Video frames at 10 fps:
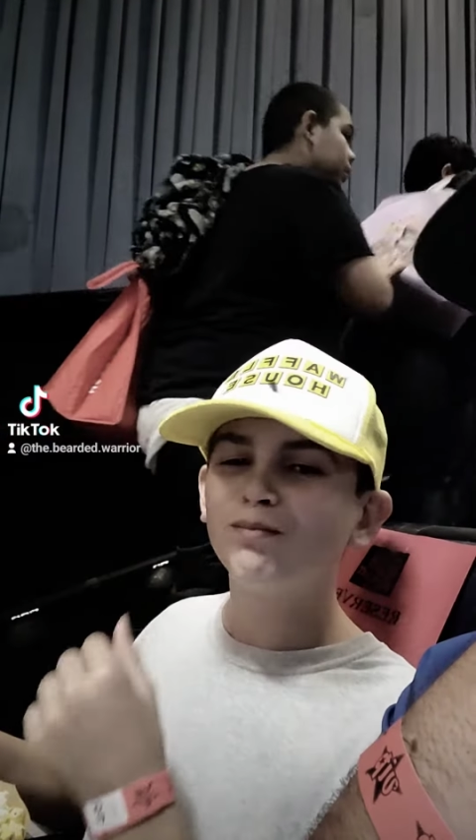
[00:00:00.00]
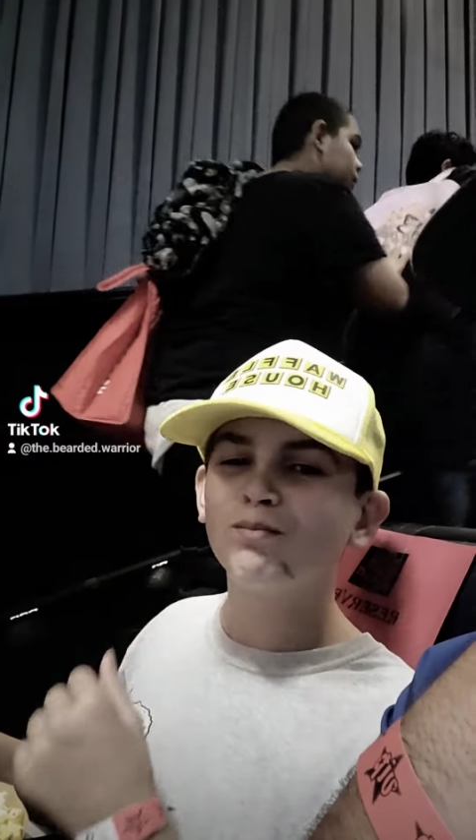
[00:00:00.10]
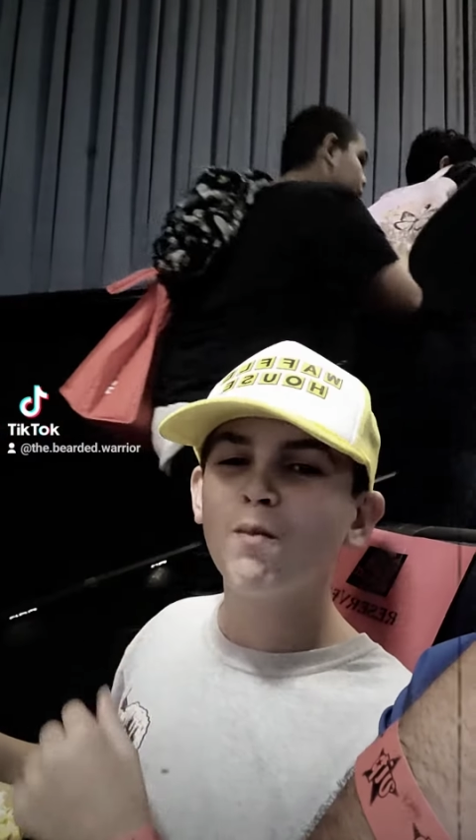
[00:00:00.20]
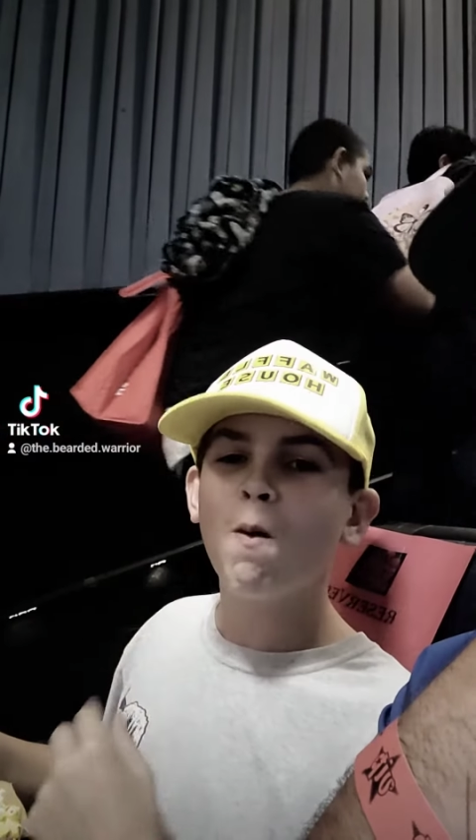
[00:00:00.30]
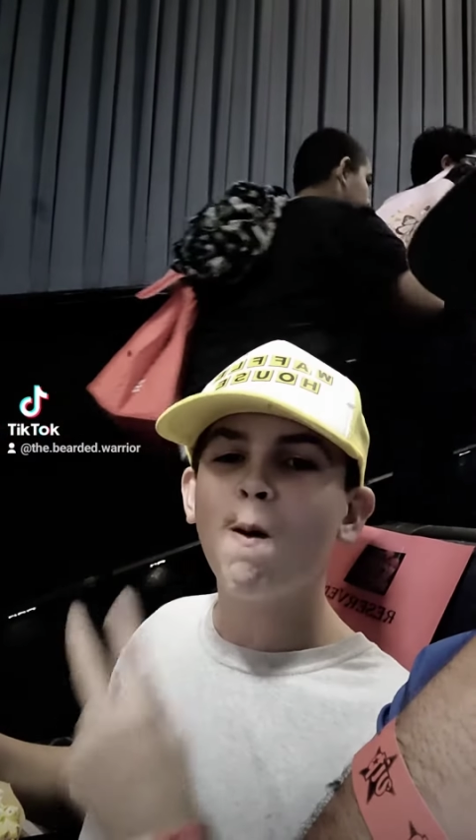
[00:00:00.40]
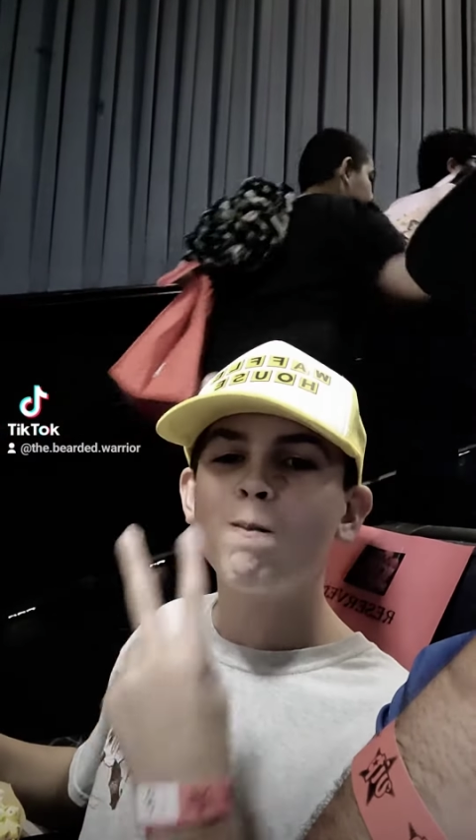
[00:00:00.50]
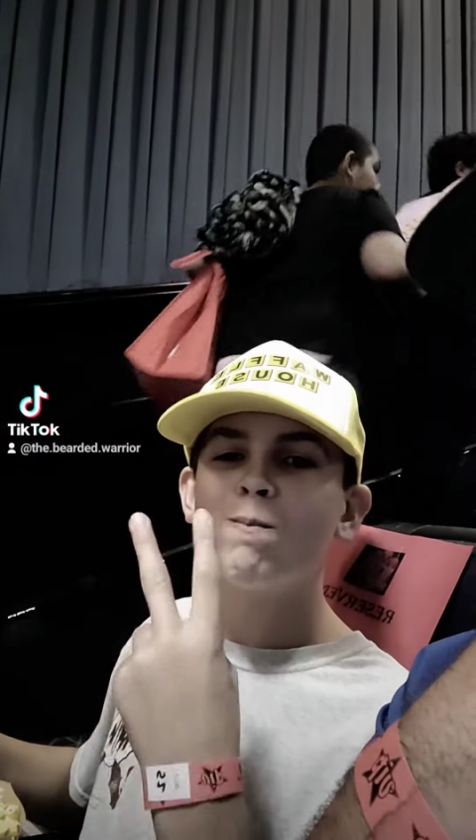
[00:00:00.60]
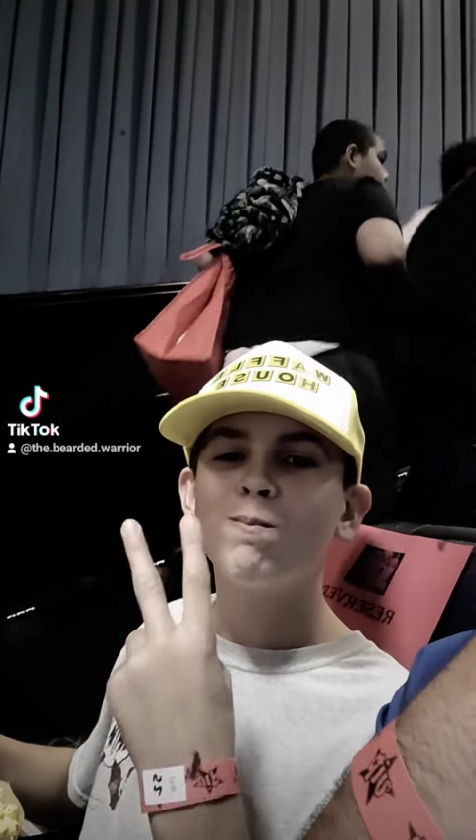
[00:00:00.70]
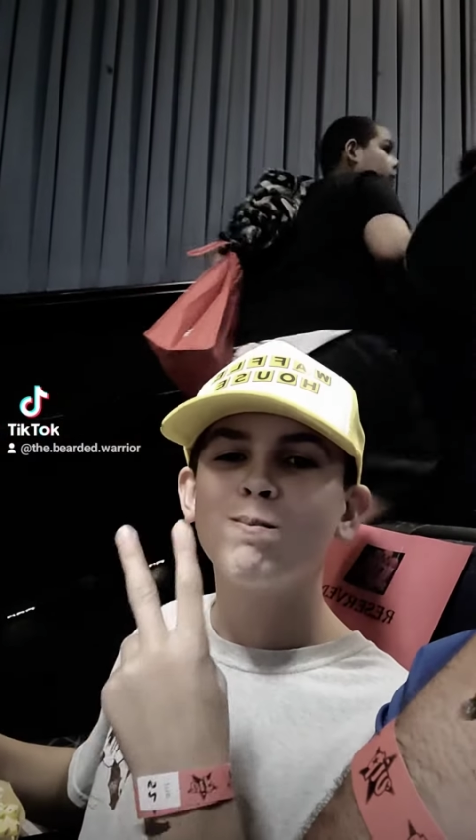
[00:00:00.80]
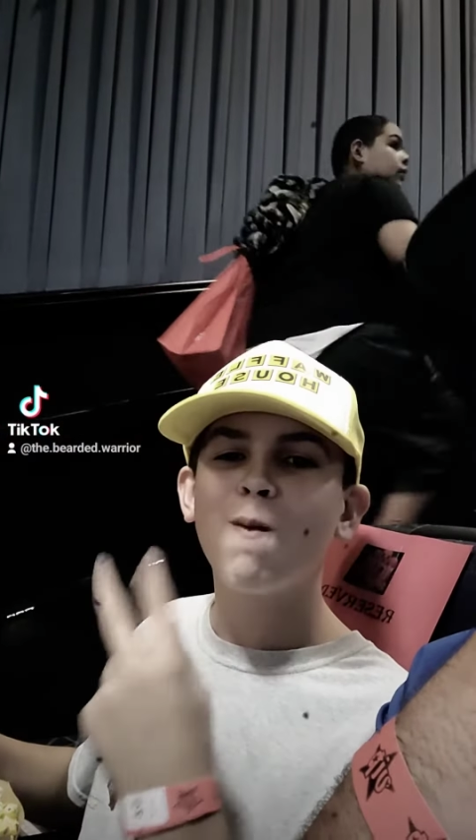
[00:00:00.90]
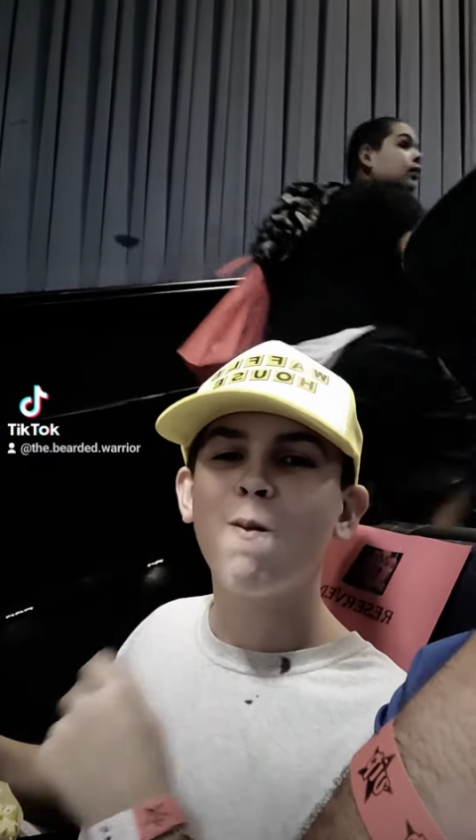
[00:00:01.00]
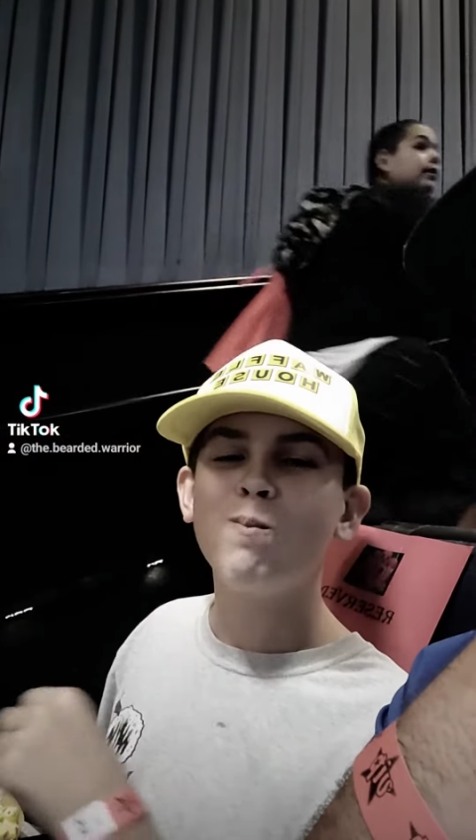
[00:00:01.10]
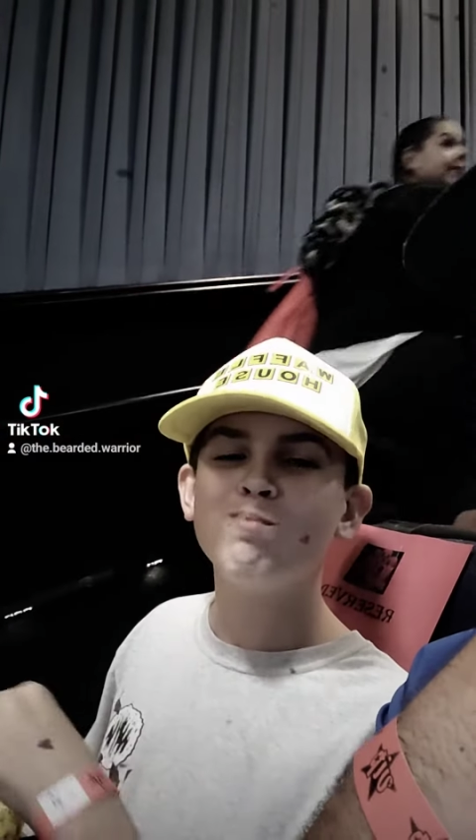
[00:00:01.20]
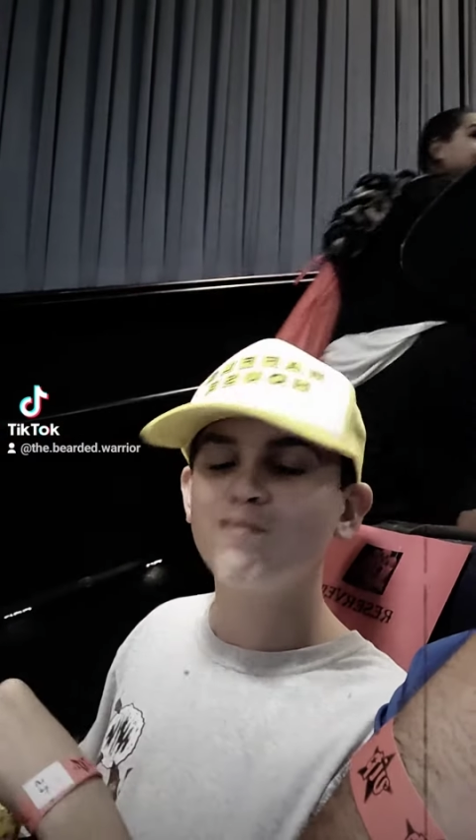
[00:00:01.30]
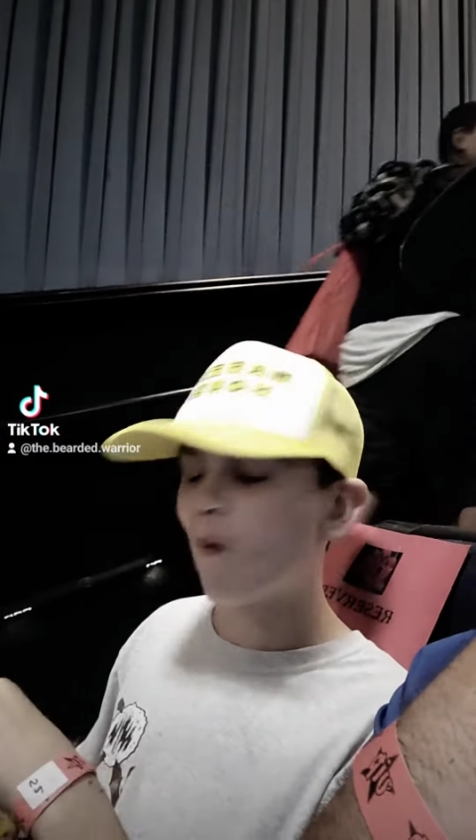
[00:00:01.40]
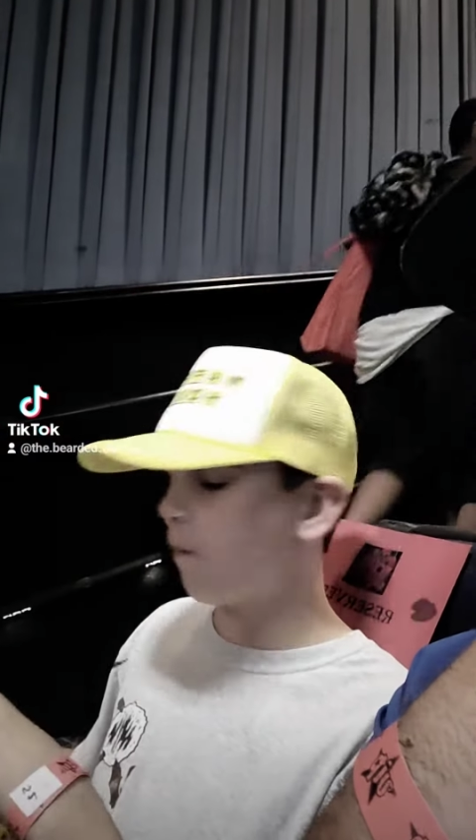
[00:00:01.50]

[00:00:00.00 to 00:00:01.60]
Luther 9710,